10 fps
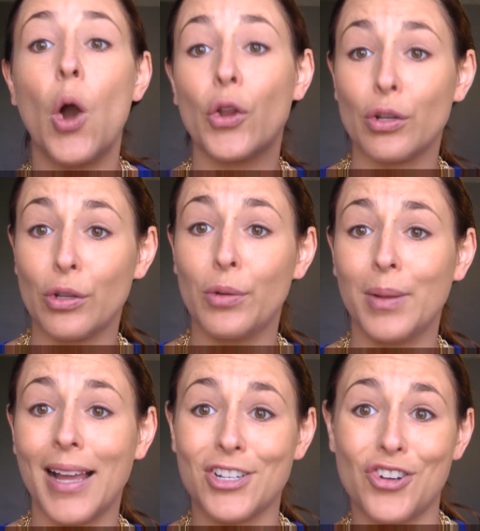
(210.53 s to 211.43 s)
oh, your little
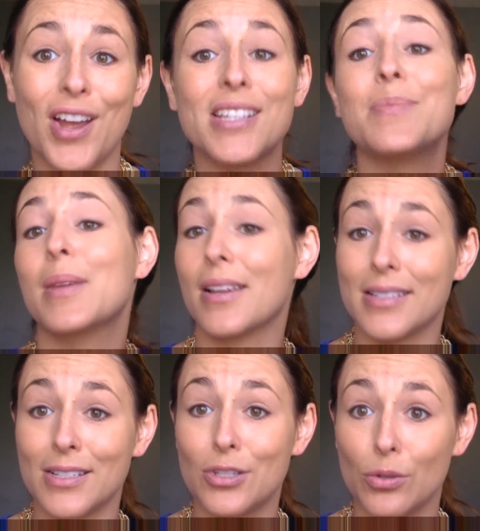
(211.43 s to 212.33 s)
black dress
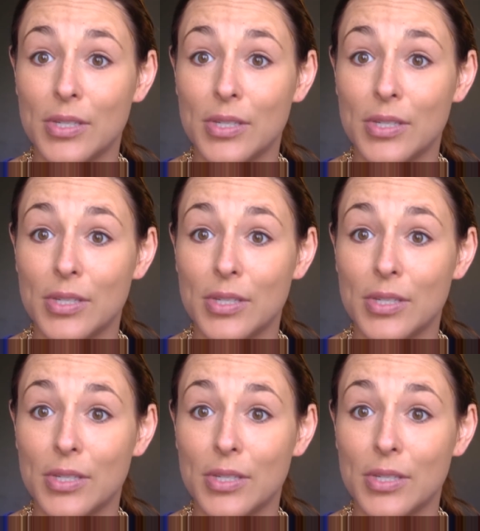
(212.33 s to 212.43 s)
because it's so